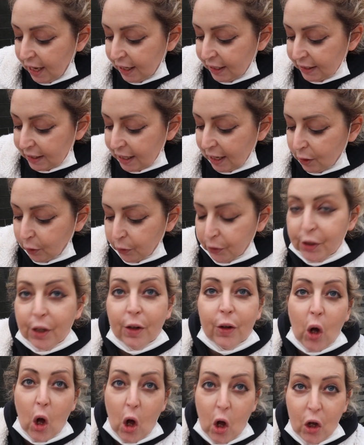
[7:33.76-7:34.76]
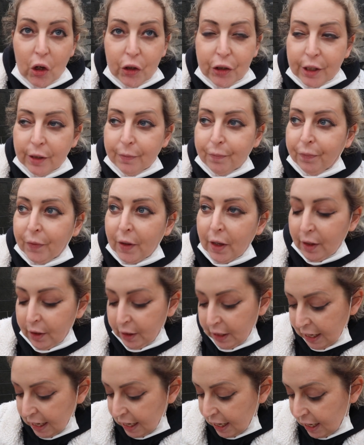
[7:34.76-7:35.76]
And I also got
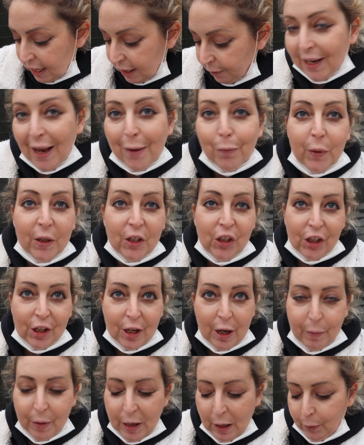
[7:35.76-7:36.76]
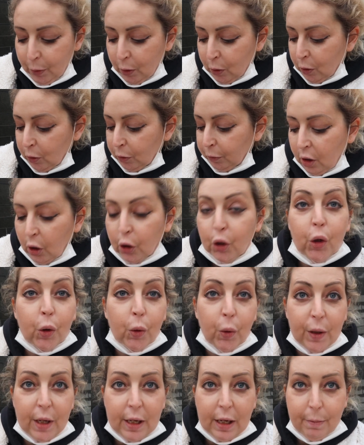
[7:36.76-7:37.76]
the sandwich that people are
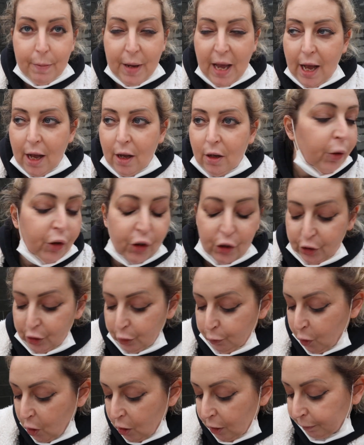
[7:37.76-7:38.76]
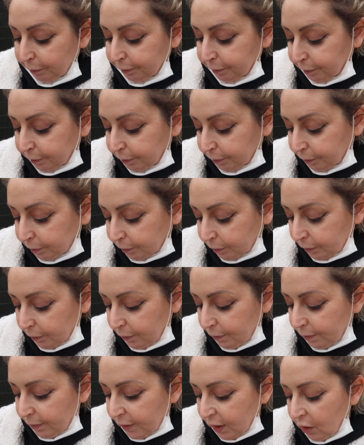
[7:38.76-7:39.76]
talking about, which is the one
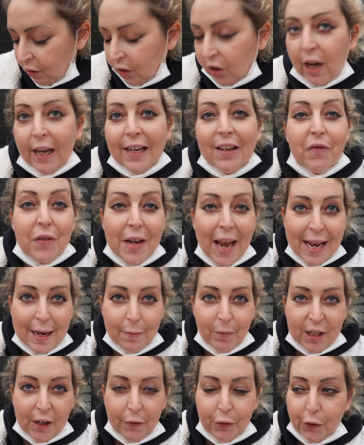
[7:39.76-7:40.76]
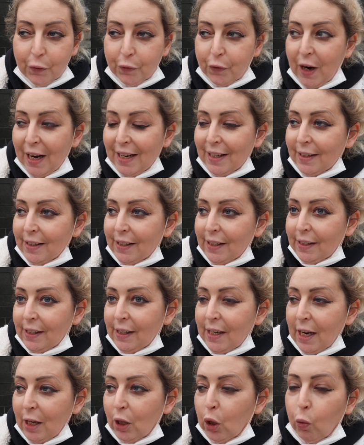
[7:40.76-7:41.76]
kind of named after Friends,
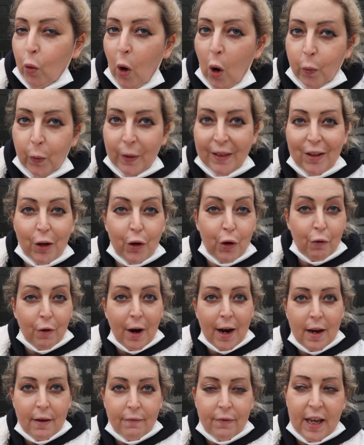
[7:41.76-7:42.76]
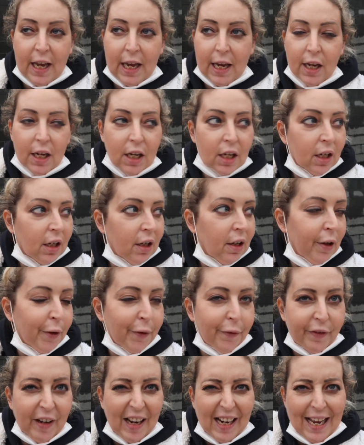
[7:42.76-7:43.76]
isn't it? The one with the gravy
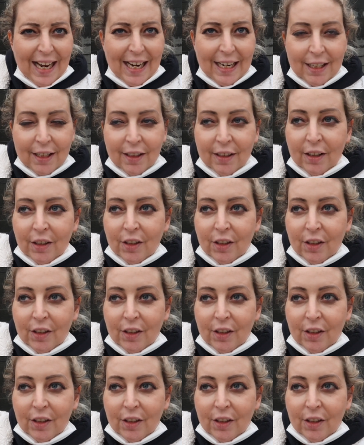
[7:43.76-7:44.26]
filling.